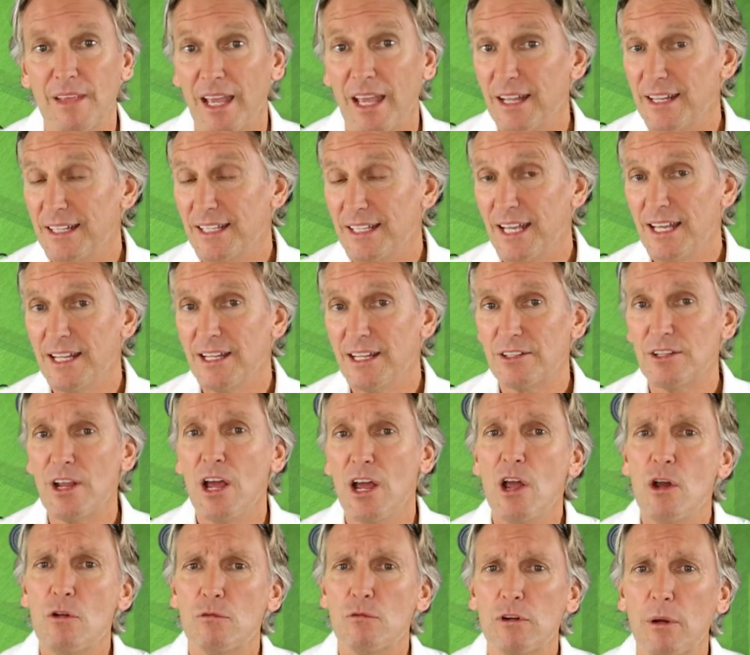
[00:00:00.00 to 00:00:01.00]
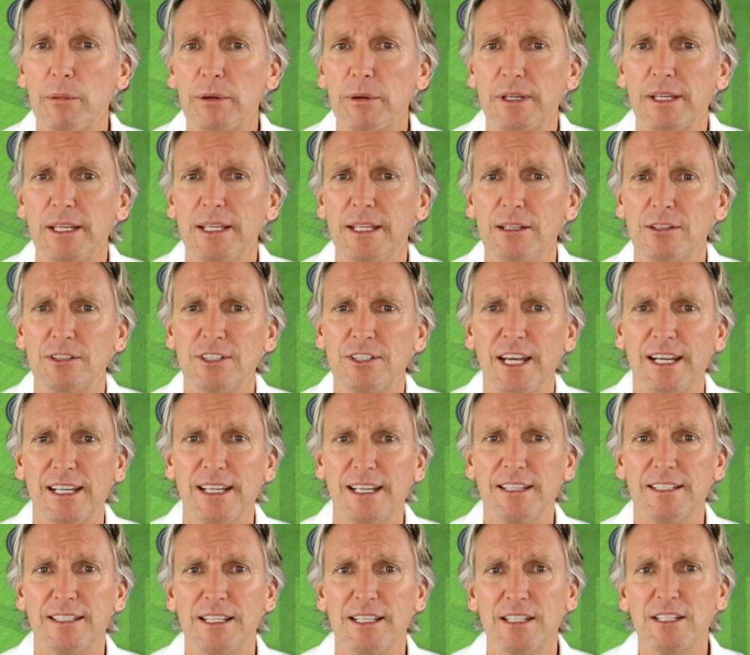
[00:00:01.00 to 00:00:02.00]
And again, as Robert
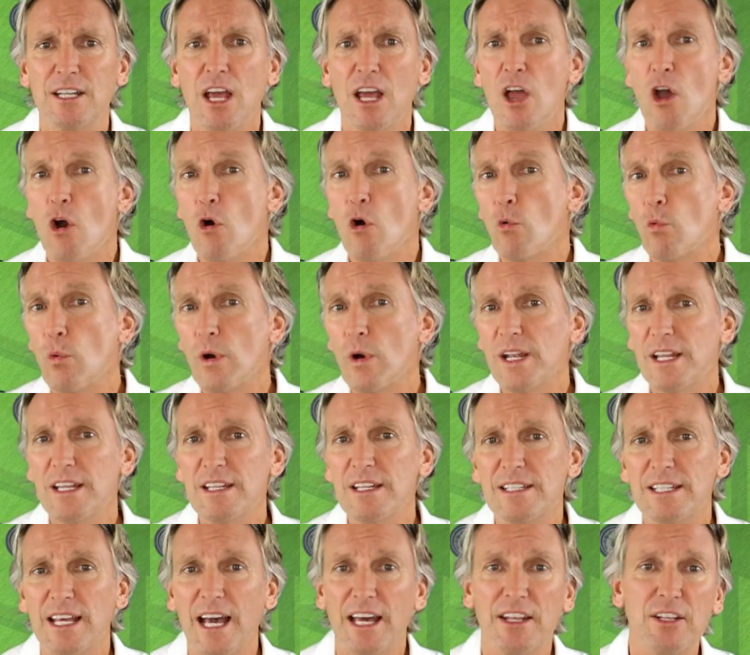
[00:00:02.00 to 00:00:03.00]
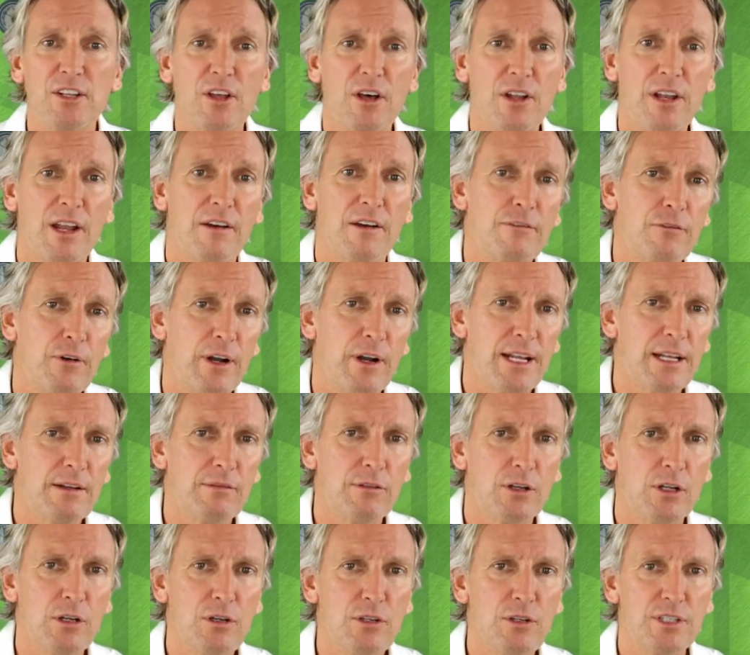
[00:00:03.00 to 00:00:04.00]
Kiyosaki says, winners are not afraid
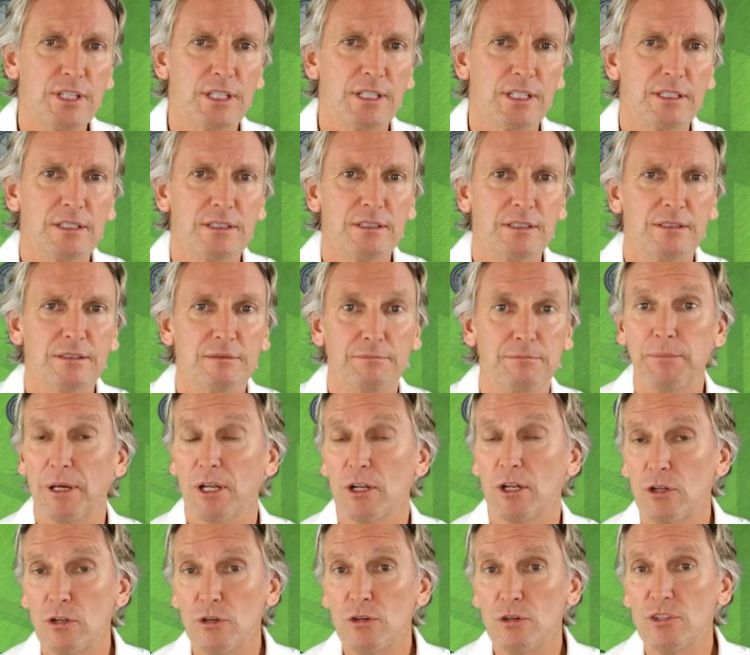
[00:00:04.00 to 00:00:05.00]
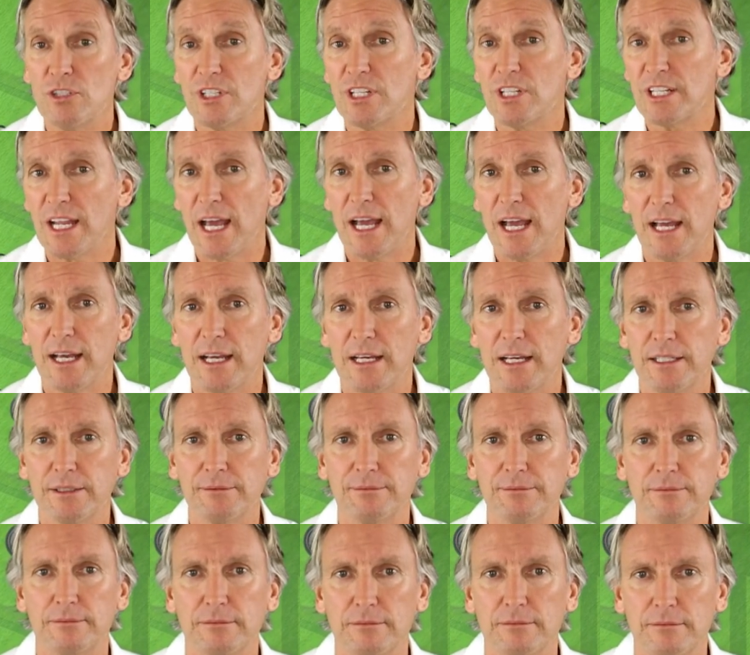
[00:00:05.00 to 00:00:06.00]
of losing, but losers are.
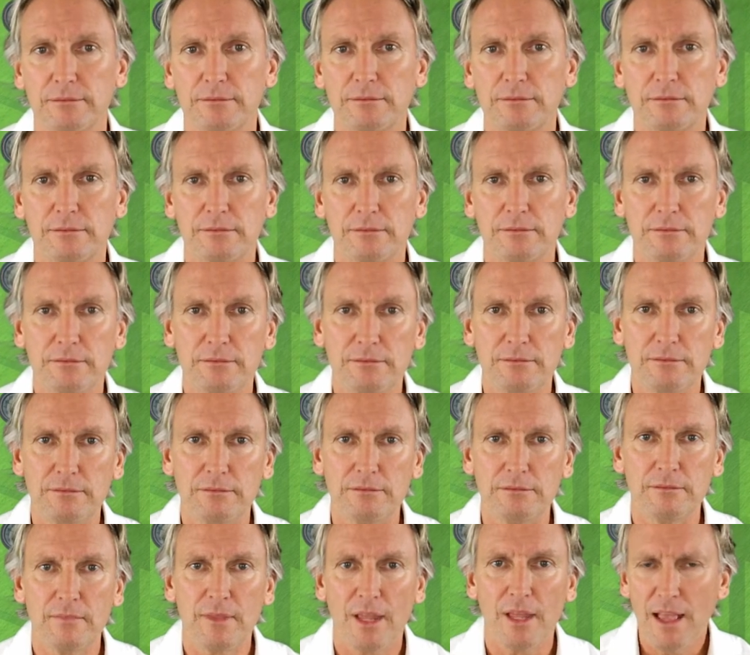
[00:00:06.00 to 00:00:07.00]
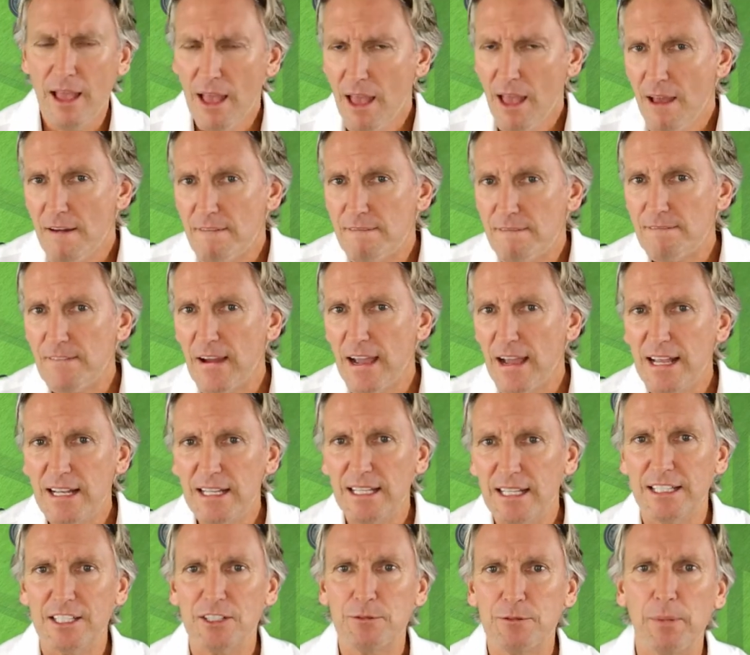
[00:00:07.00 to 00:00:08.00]

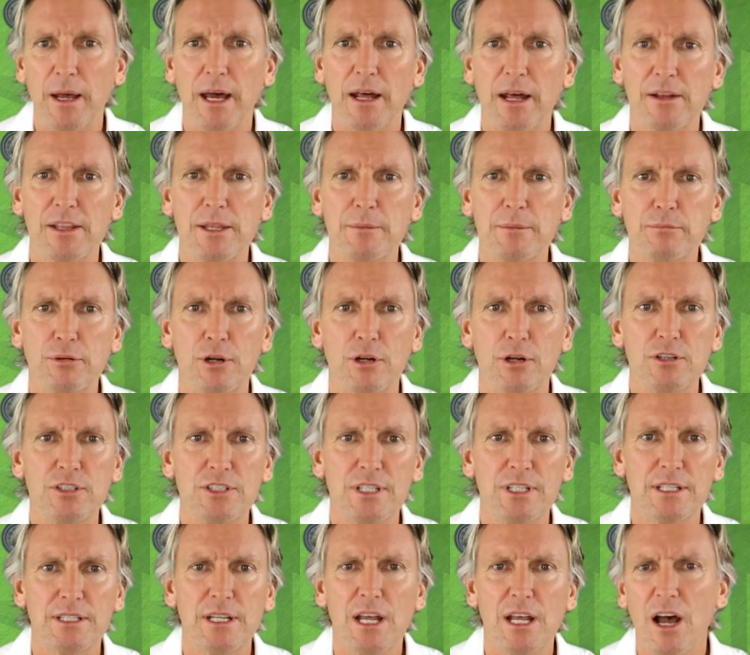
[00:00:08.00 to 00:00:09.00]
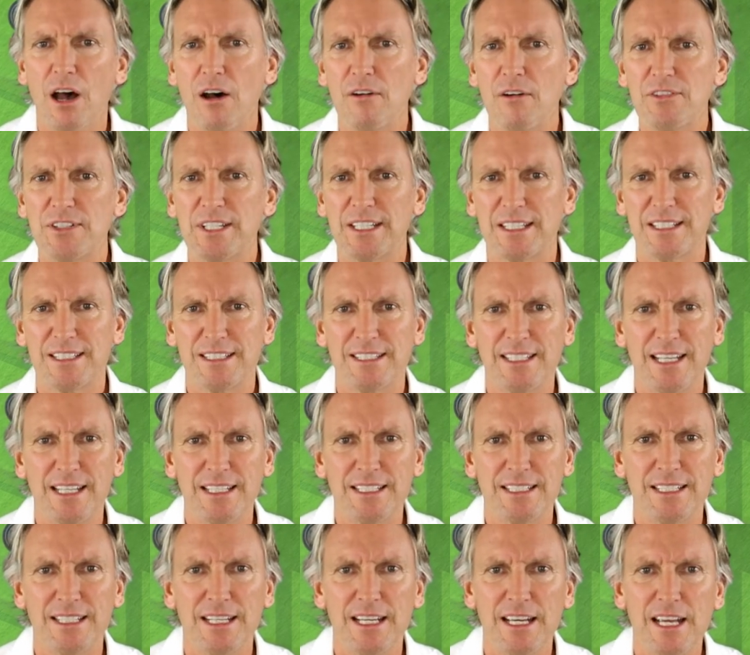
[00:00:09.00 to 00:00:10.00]
Failure is part of the process of
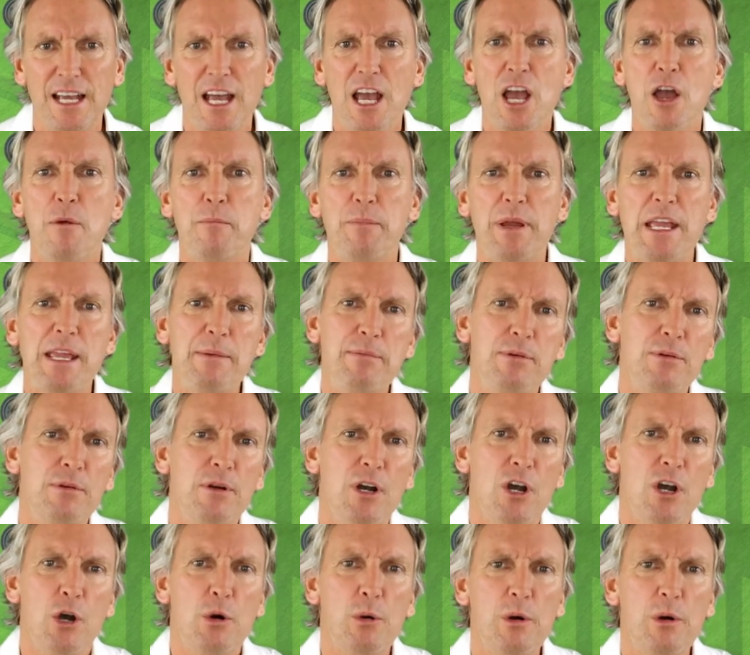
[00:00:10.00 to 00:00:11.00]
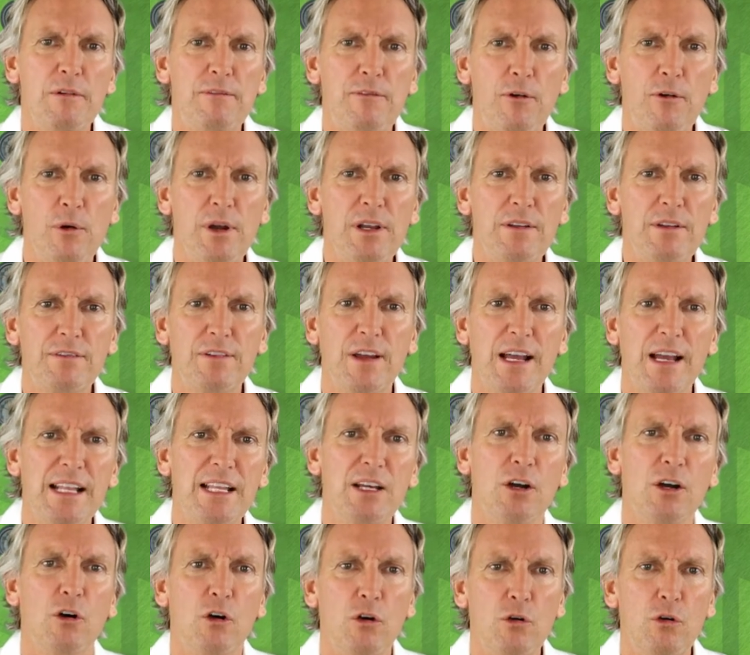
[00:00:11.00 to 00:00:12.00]
success. People who avoid
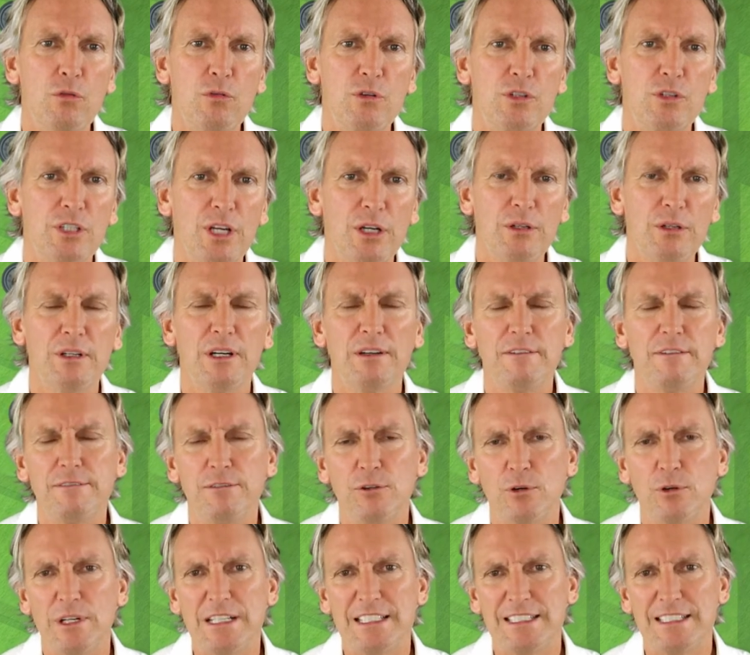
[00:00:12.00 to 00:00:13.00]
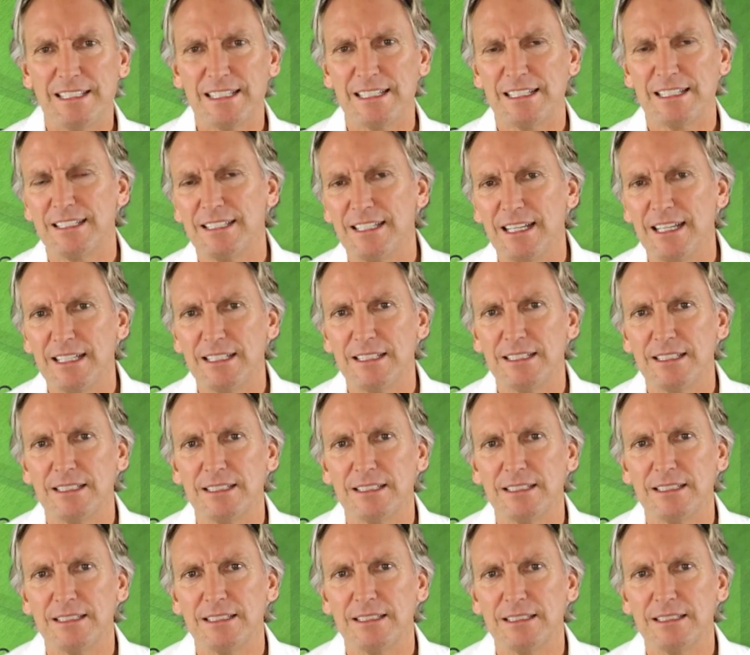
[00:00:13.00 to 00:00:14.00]
failure also avoid
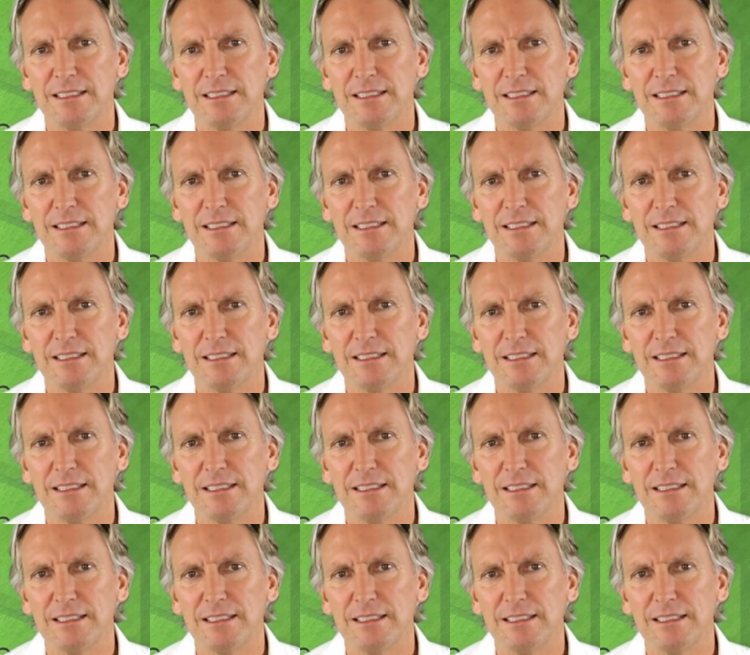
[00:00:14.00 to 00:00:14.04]
success.